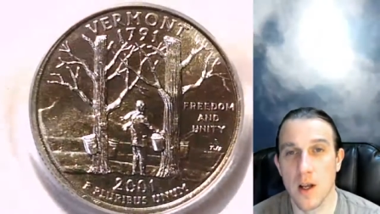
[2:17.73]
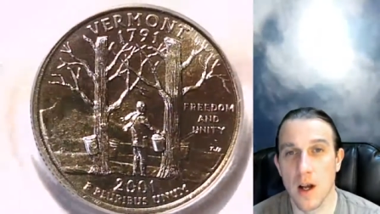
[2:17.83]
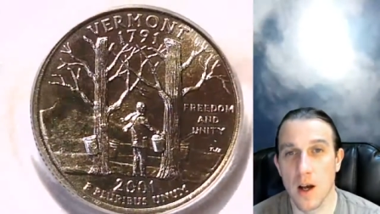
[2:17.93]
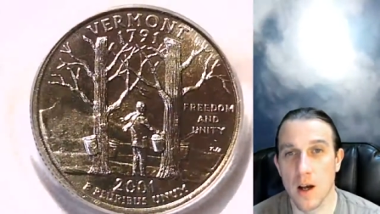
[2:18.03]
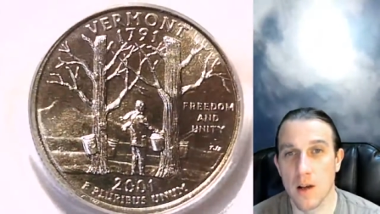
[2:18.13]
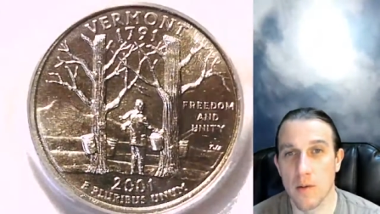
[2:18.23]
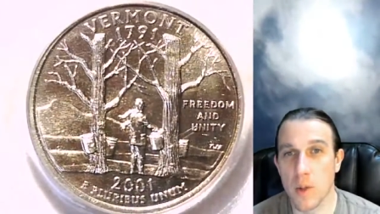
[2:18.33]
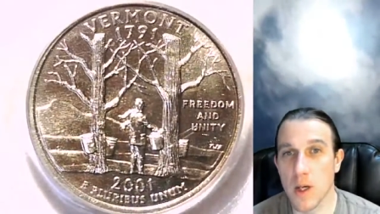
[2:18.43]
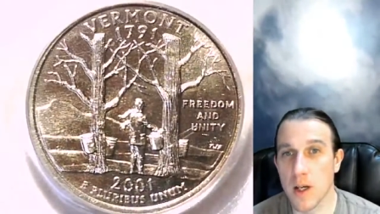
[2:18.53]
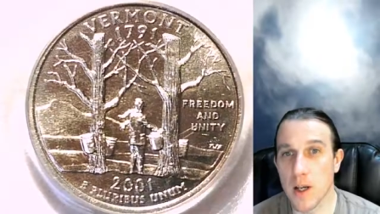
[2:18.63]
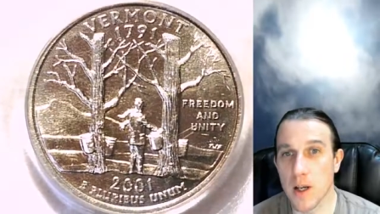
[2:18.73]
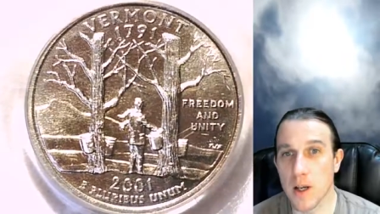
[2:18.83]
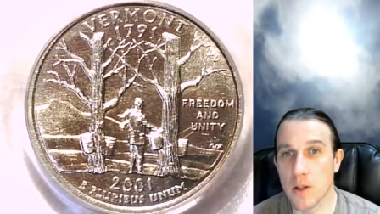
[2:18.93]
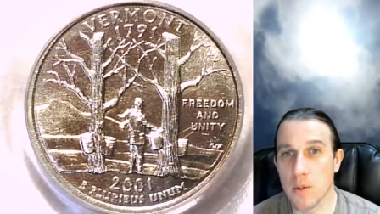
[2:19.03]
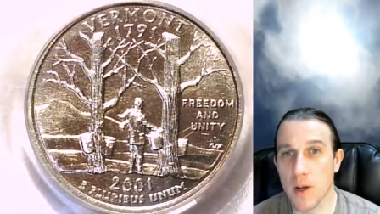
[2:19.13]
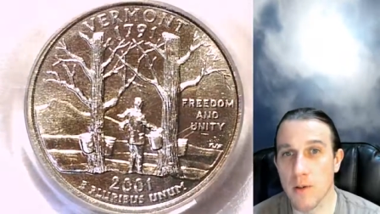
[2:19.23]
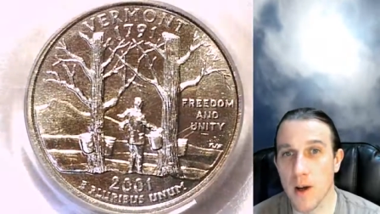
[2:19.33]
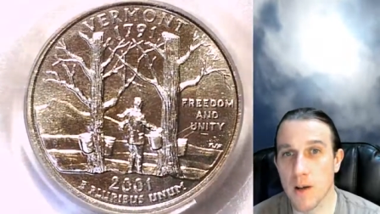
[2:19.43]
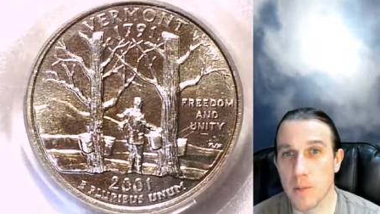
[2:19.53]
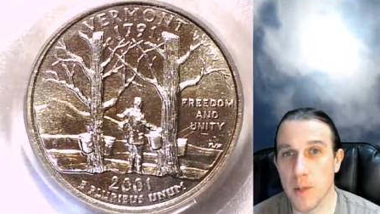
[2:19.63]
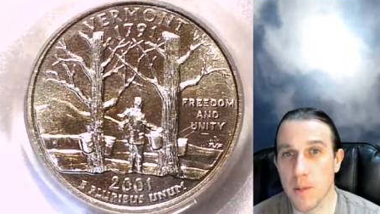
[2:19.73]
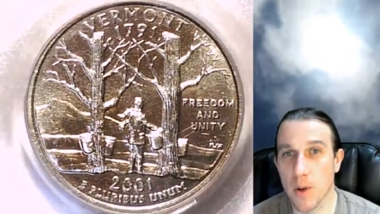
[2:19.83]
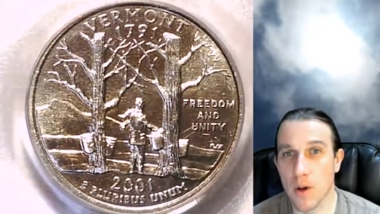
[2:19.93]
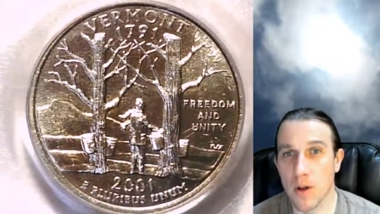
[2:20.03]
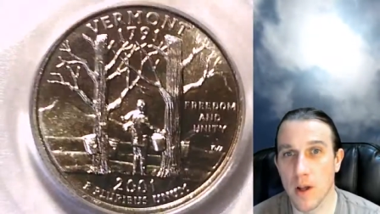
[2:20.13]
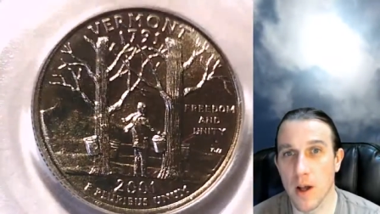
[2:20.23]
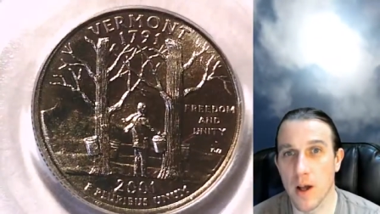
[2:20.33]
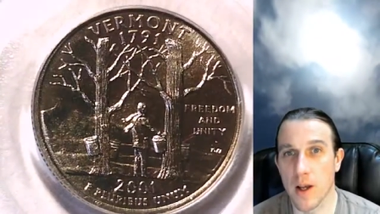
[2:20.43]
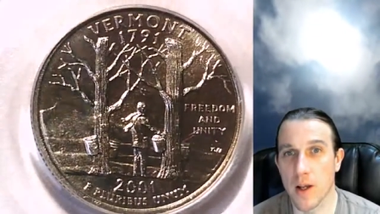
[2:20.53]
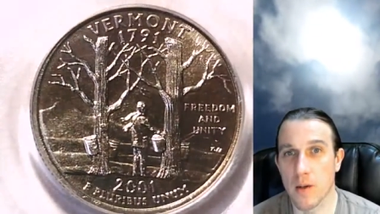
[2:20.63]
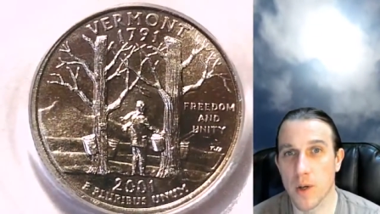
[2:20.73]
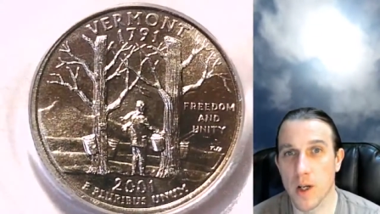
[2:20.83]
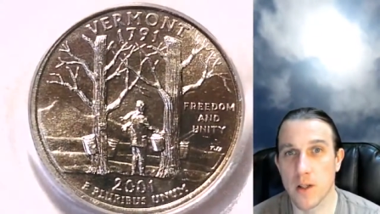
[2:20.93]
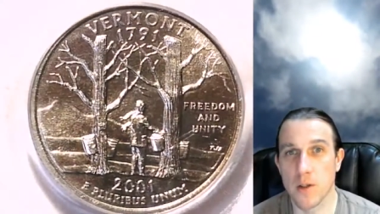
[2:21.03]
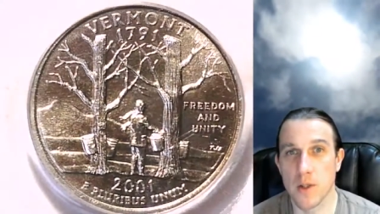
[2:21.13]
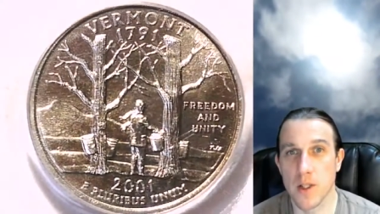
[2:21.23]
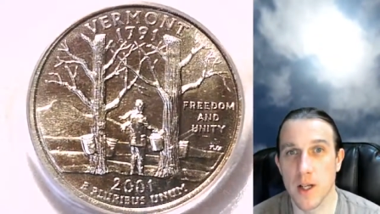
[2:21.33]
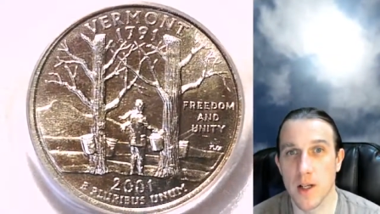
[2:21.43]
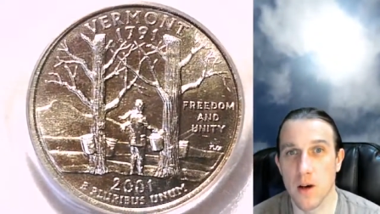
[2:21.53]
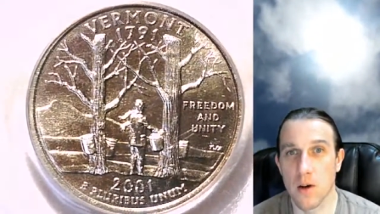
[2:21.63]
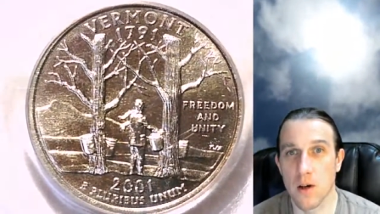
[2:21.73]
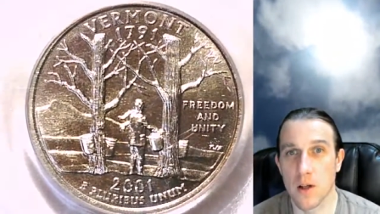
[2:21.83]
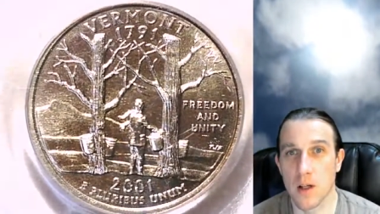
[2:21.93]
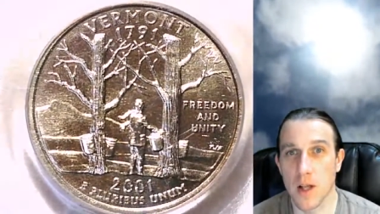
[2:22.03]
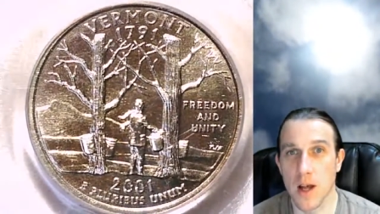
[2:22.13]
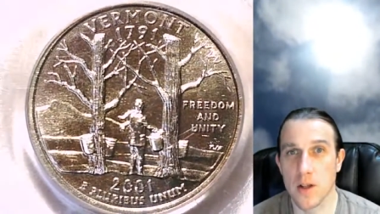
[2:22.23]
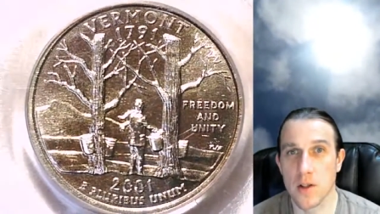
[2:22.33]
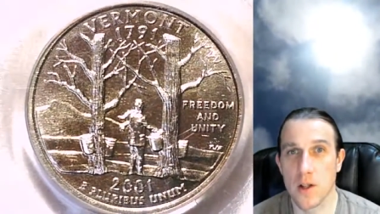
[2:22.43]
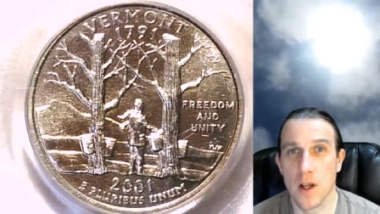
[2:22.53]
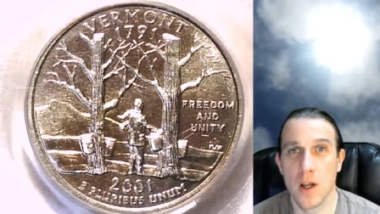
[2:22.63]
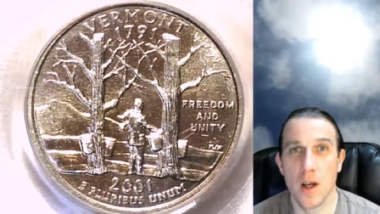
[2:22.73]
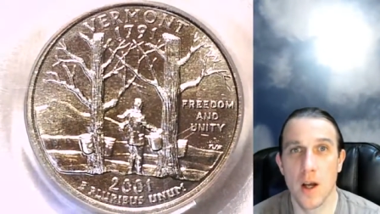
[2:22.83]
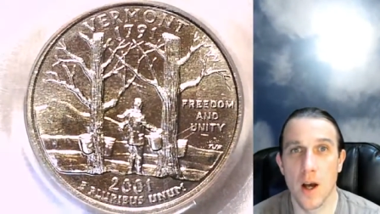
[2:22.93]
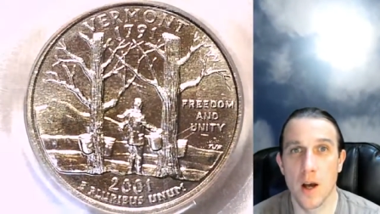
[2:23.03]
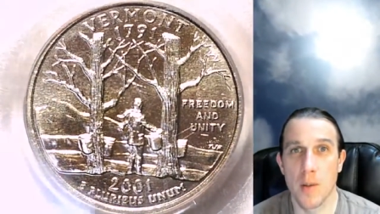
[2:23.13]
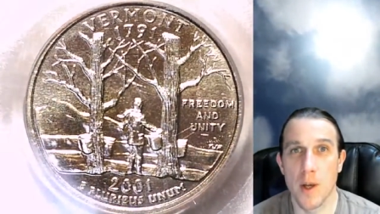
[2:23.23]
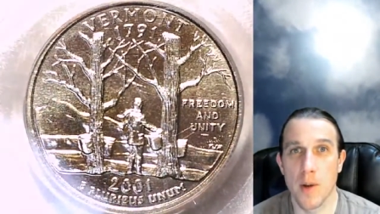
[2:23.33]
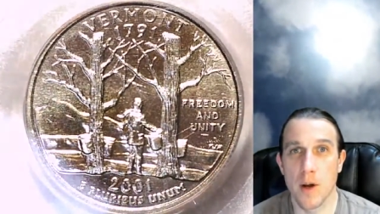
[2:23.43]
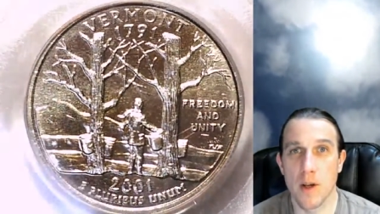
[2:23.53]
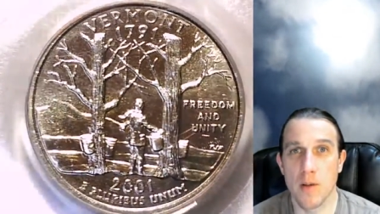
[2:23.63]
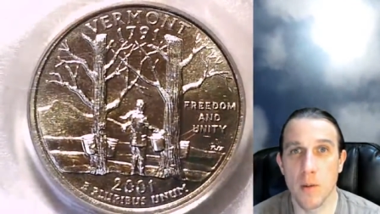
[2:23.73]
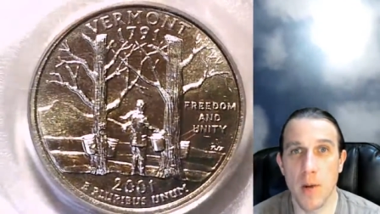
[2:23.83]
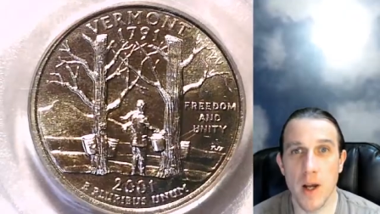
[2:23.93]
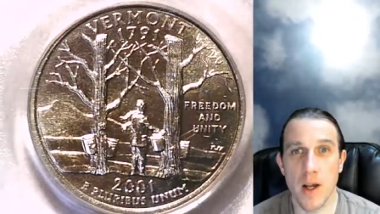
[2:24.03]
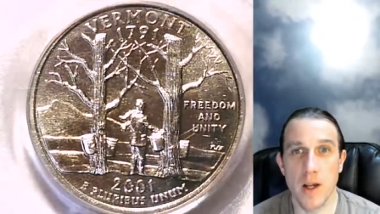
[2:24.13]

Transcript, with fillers: Uh, if we can get uh, twenty-five people uh, in, we're going to do a ten dollar cash uh, PayPal giveaway.